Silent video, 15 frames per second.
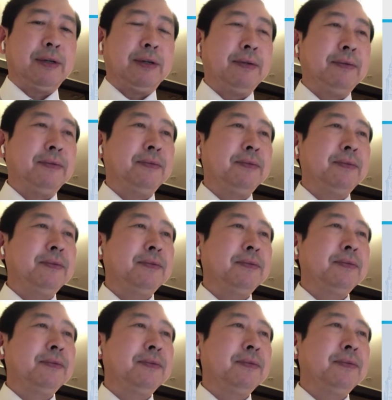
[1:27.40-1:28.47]

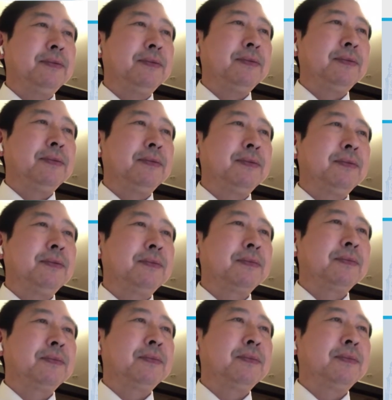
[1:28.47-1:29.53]

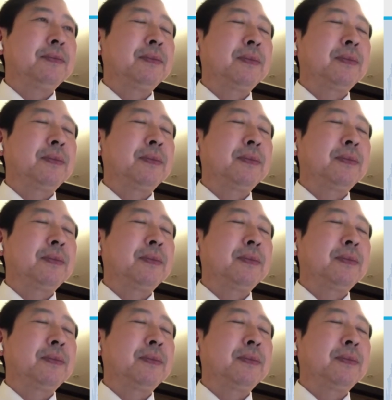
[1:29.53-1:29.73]
Nothing is said.